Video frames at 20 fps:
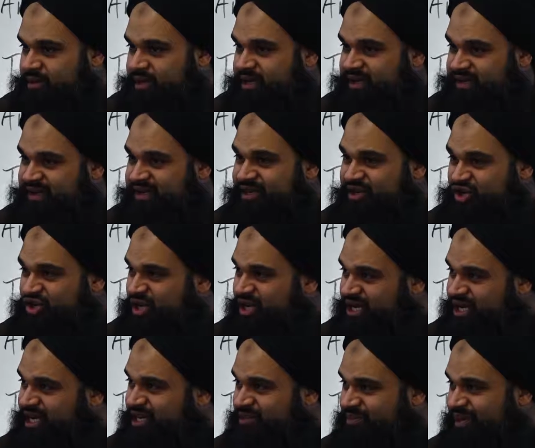Shouldn't
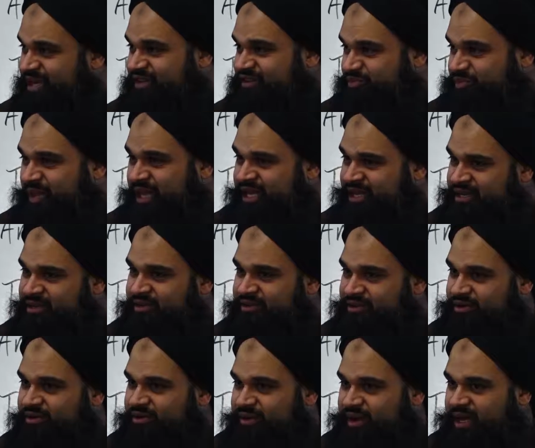need to be explained to
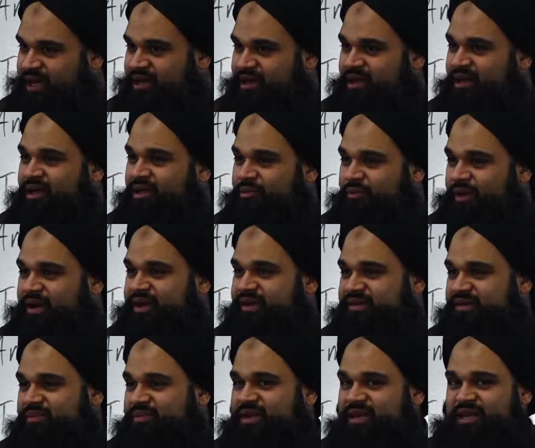you, right? What
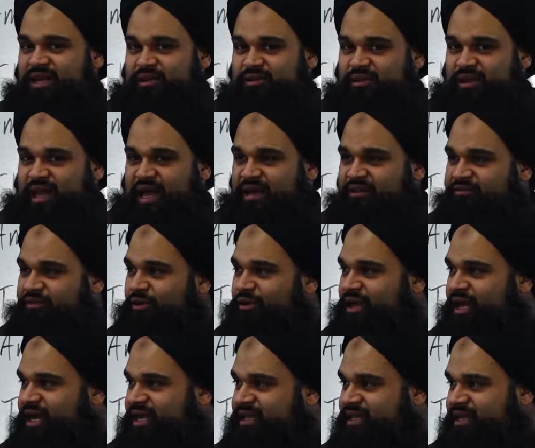does it mean? Yadullahi
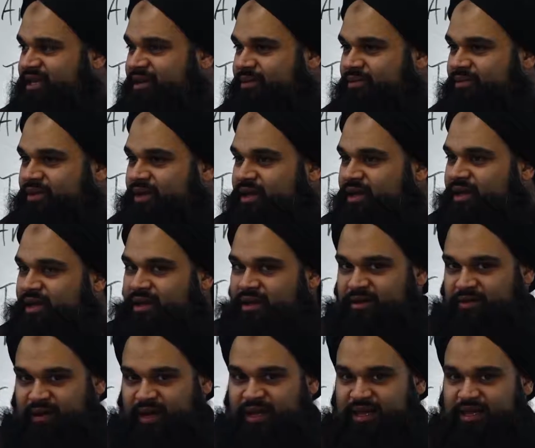fawqa aydihim,
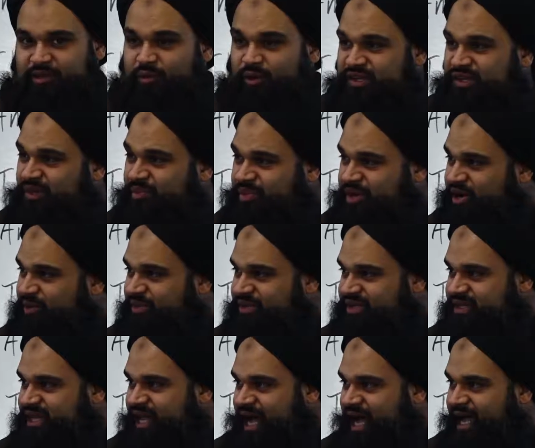right? What's the
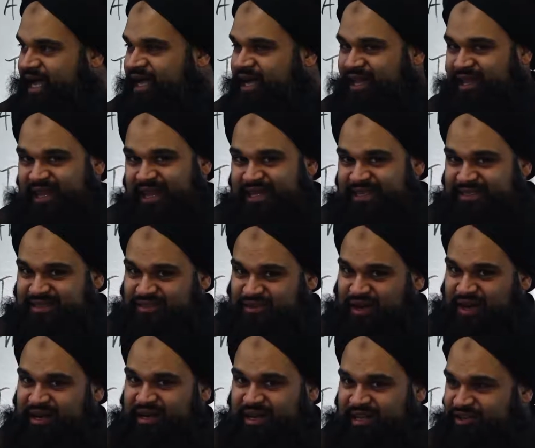purpose of the ayah? Allah is
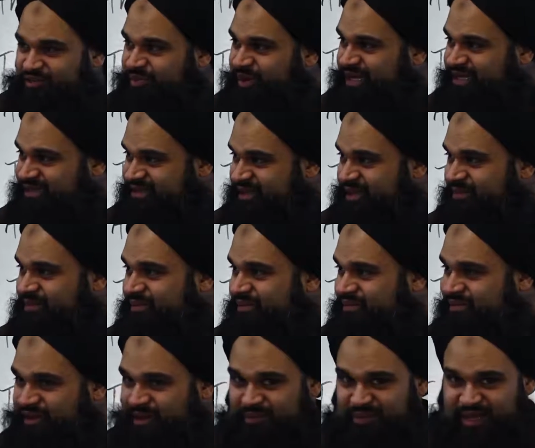trying to express
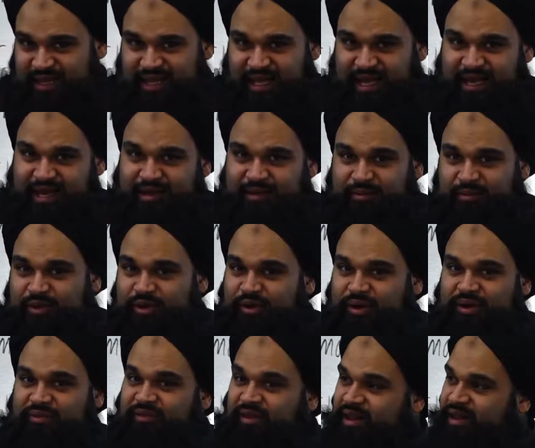something that,
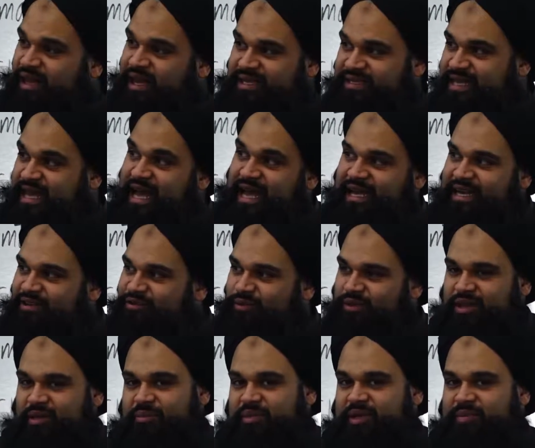if Allah's hand is
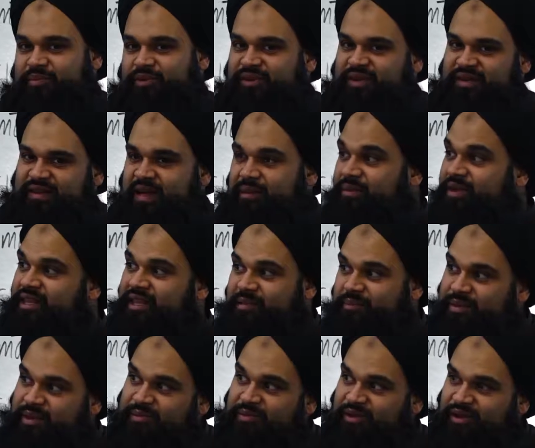with the people, does that mean
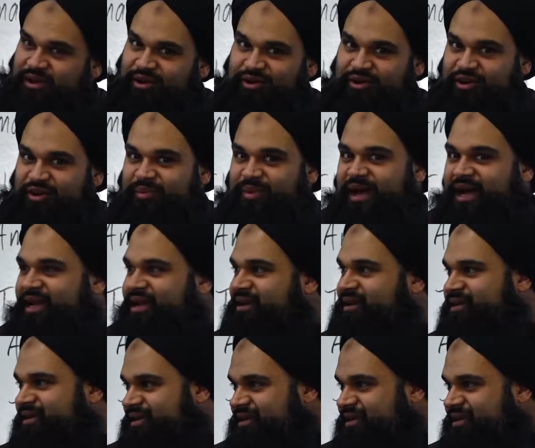that people are good or bad?